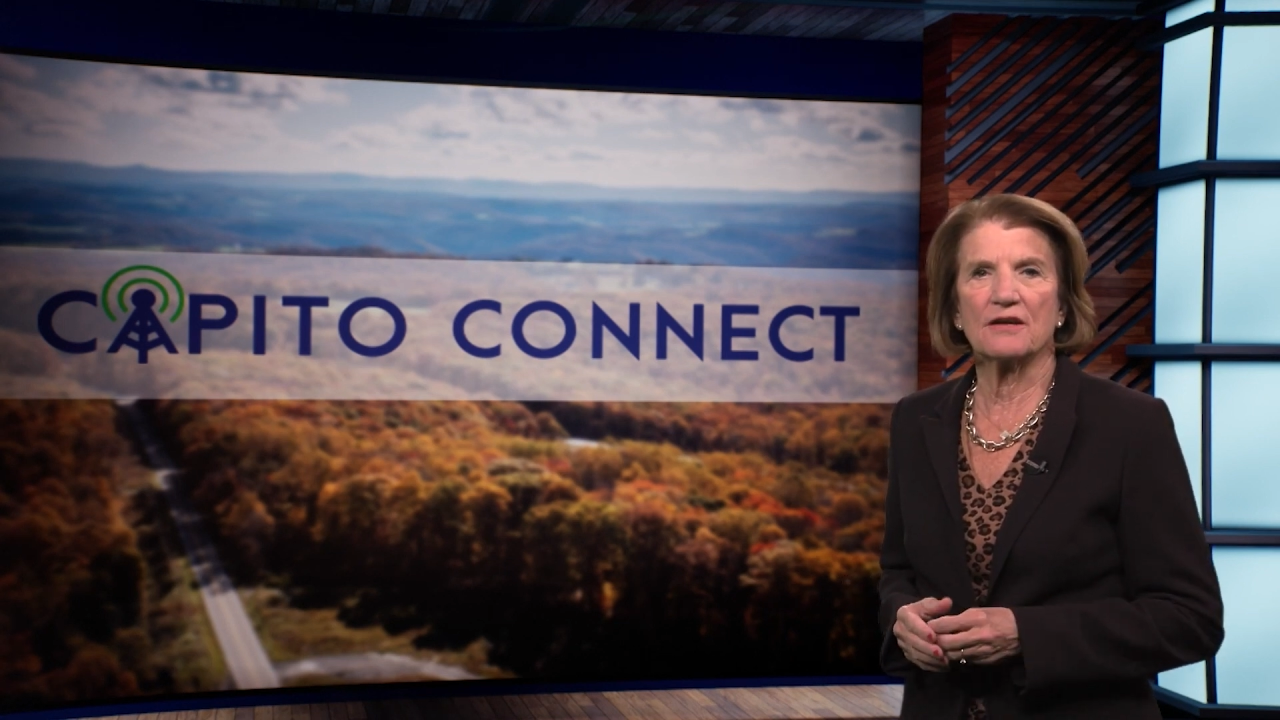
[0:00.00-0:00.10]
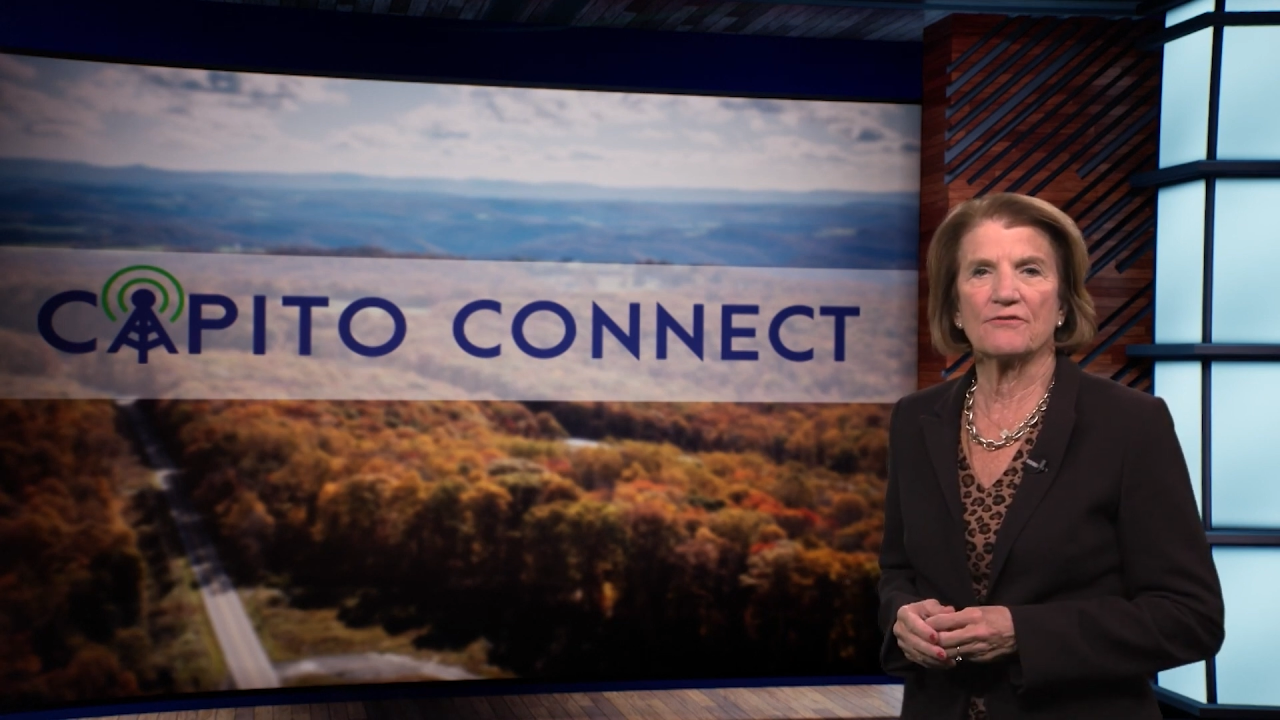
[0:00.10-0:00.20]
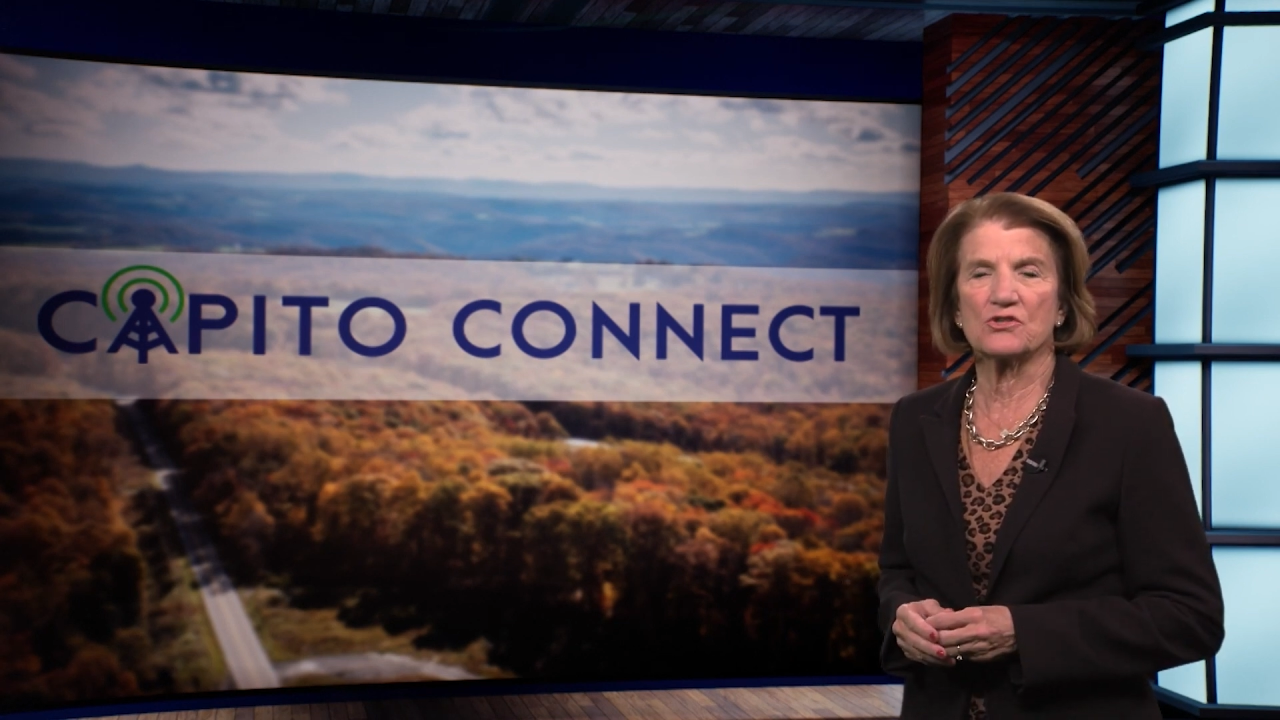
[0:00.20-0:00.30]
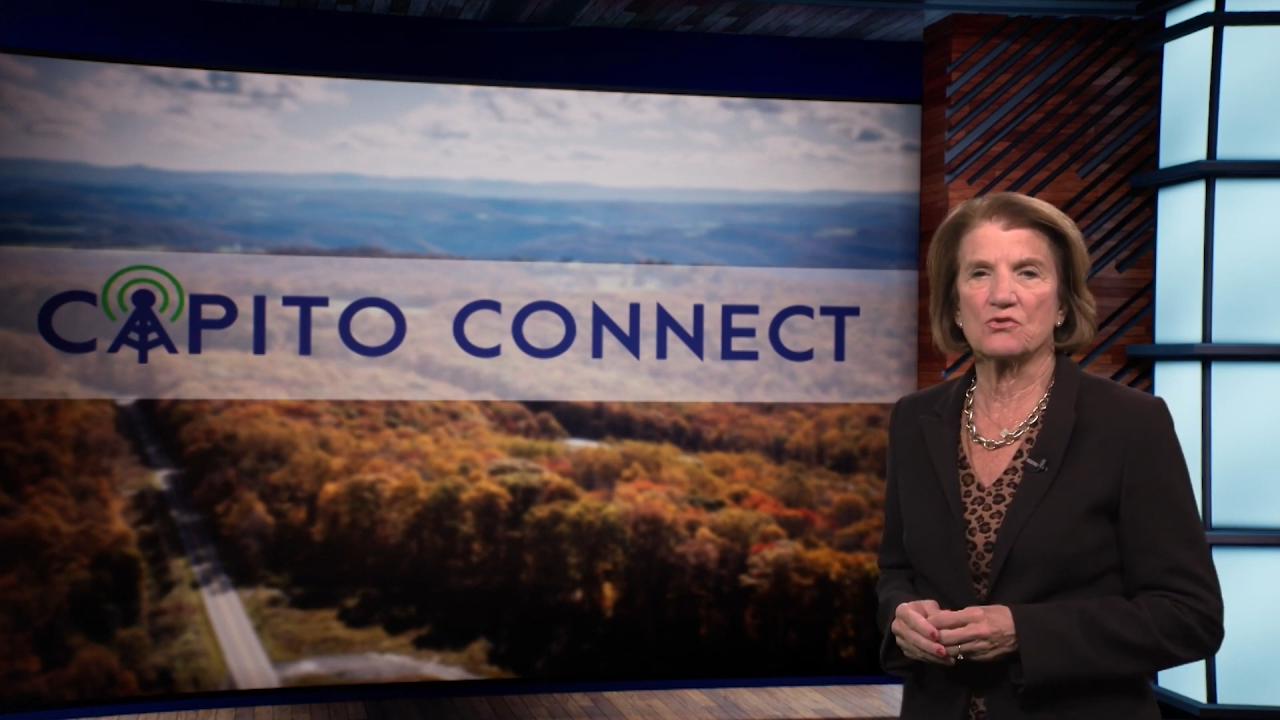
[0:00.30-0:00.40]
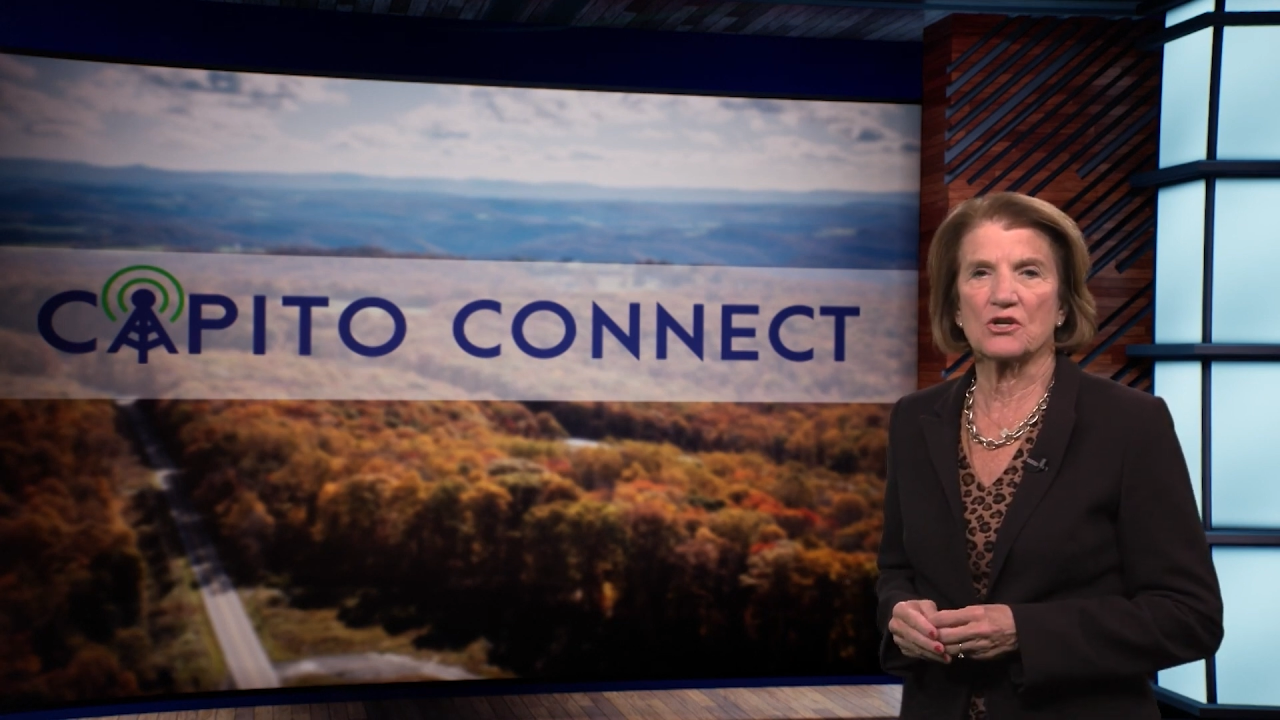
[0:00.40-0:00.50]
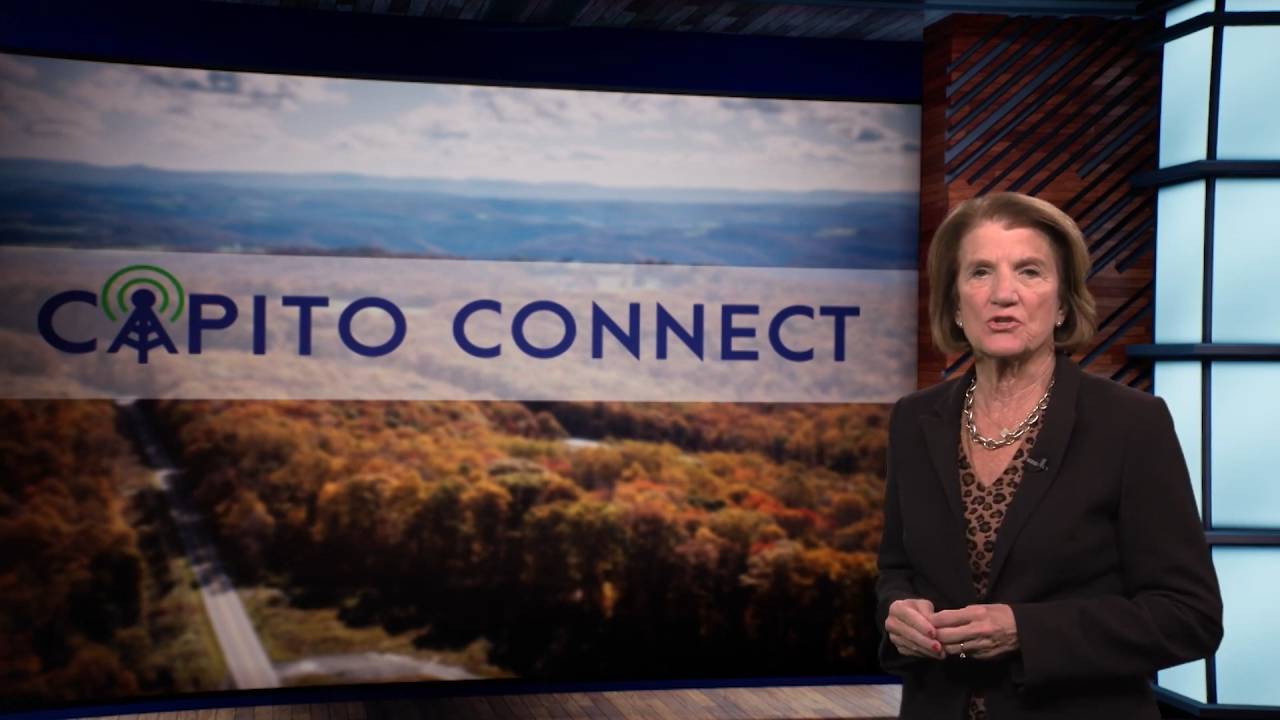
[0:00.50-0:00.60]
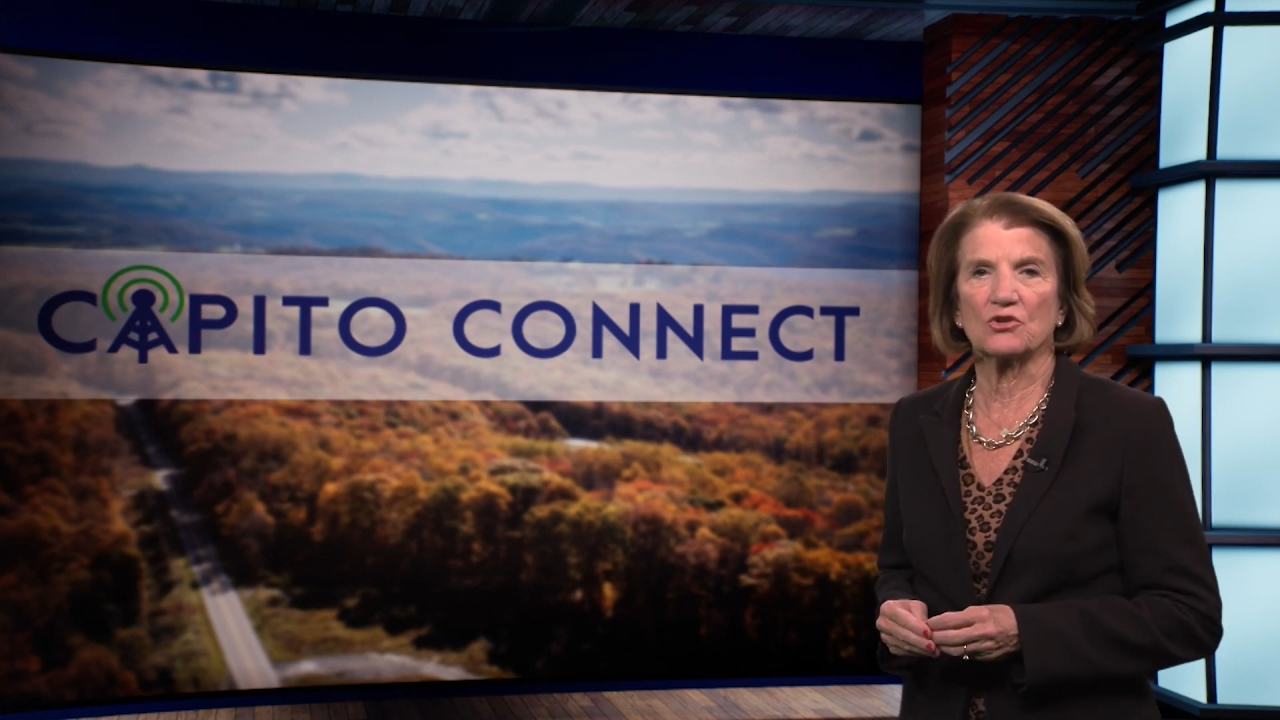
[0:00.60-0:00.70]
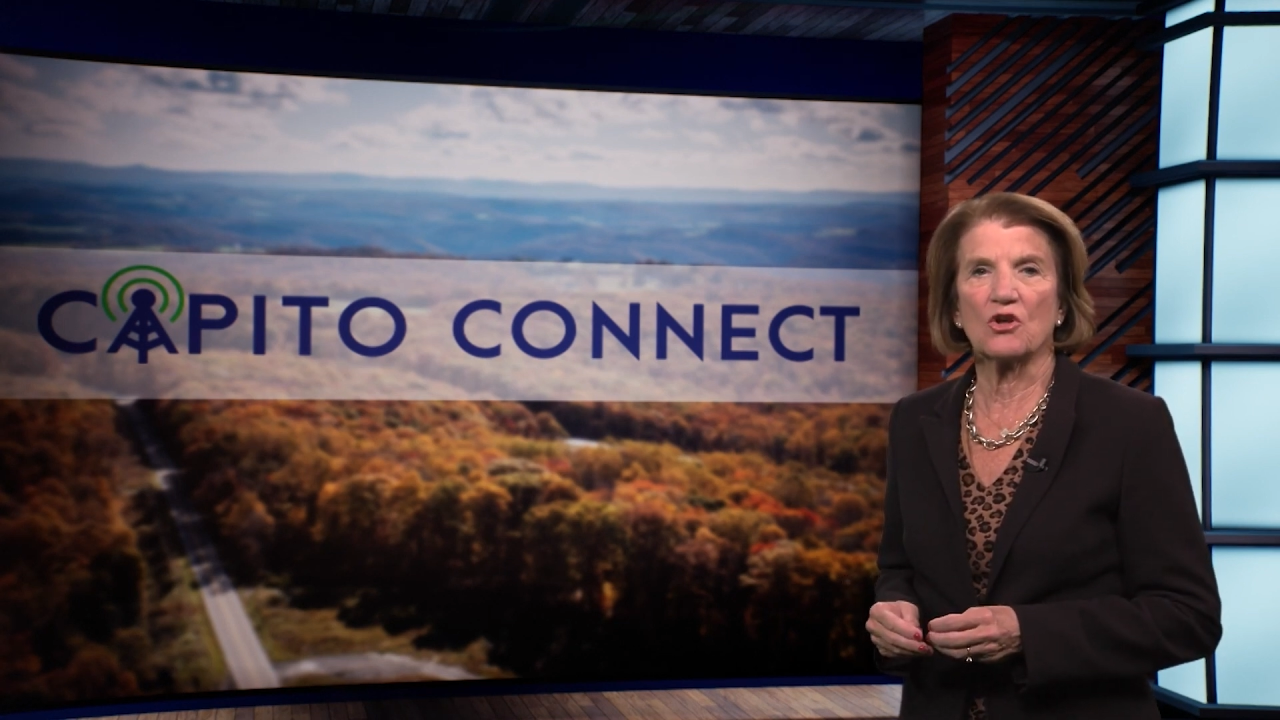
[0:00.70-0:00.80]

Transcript: infrastructure